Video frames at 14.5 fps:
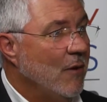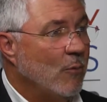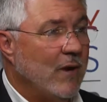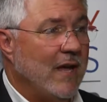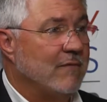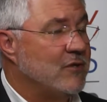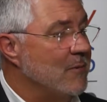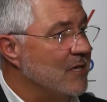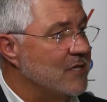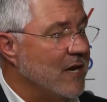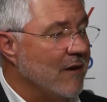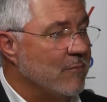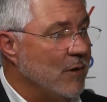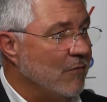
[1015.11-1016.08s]
We have too
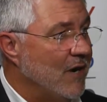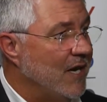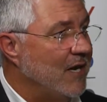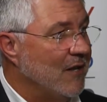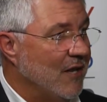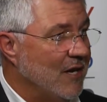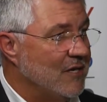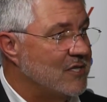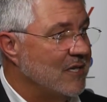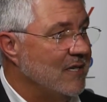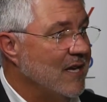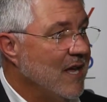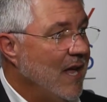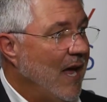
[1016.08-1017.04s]
much government regulation.